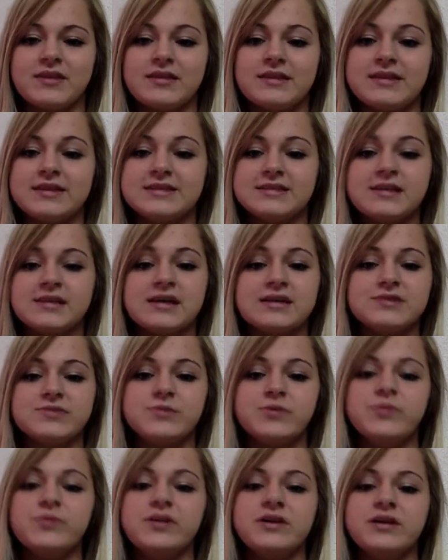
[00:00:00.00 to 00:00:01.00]
This lesson
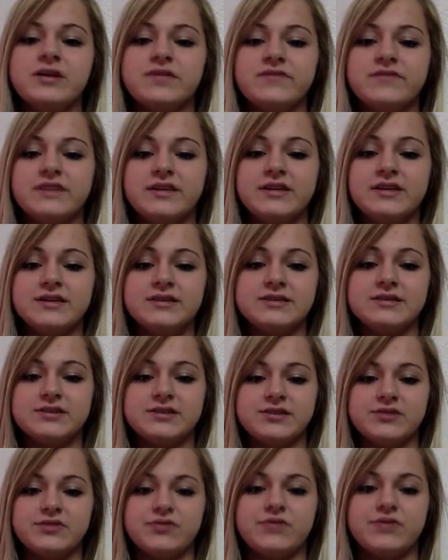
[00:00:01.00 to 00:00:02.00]
will be convenient to
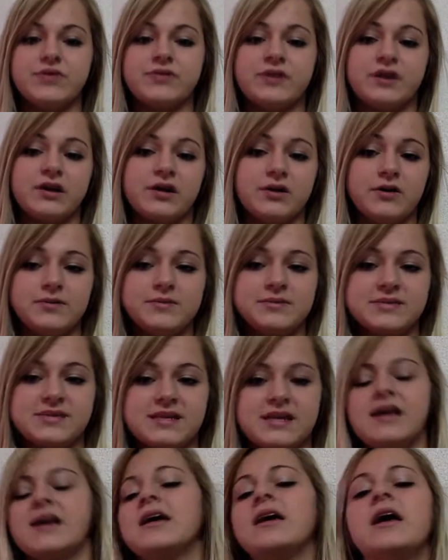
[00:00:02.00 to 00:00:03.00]
do if you are at home
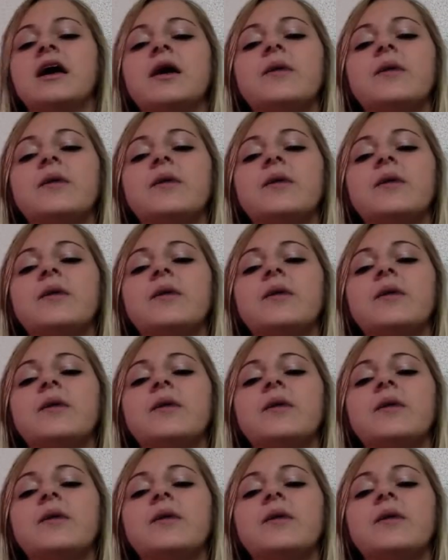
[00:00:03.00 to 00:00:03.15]
today